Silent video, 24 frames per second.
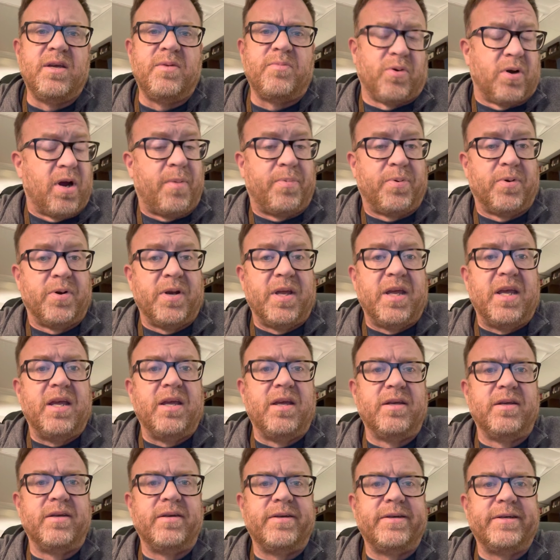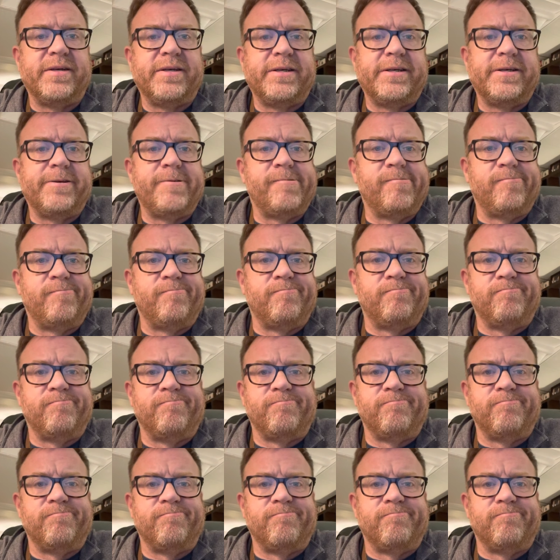property, um,